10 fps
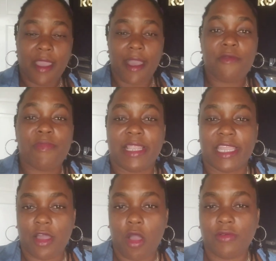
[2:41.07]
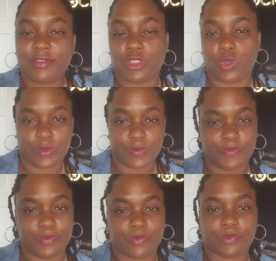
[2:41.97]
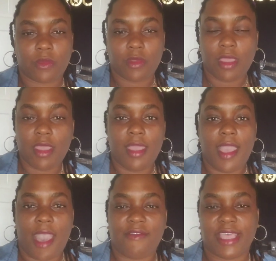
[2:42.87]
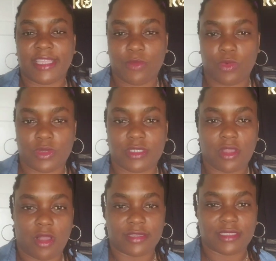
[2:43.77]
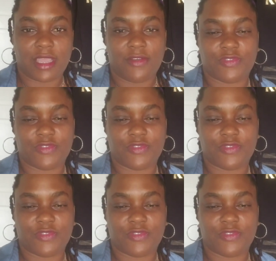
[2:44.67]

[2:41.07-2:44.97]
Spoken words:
I've been laid off, so I will get some more stock and stuff,